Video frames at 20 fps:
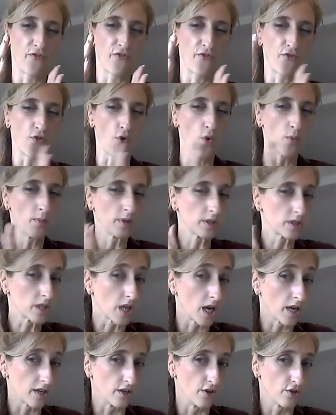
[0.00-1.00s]
formal
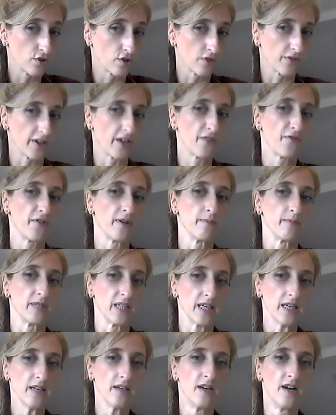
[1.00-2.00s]
diagnosis of
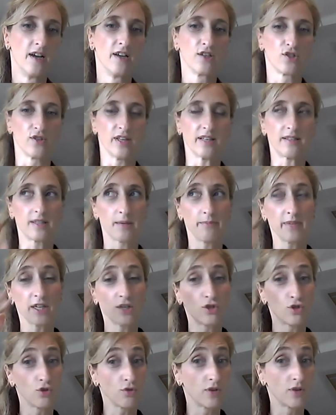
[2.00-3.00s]
FMD. So that's something
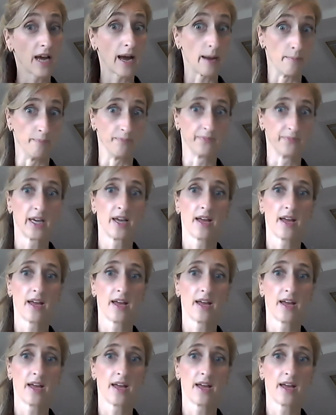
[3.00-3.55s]
to come.